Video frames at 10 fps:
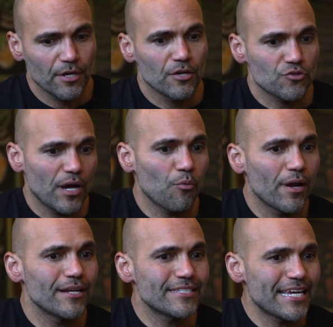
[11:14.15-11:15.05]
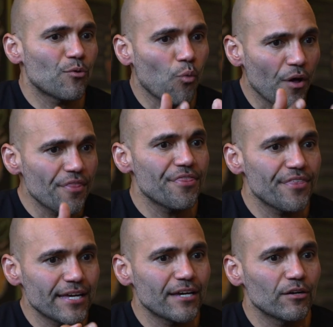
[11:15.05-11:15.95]
So I wanted to take one
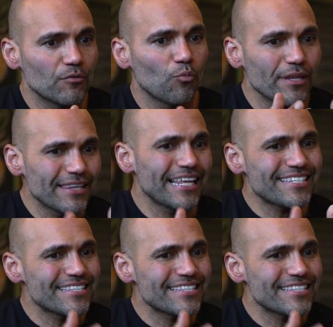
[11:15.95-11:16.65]
less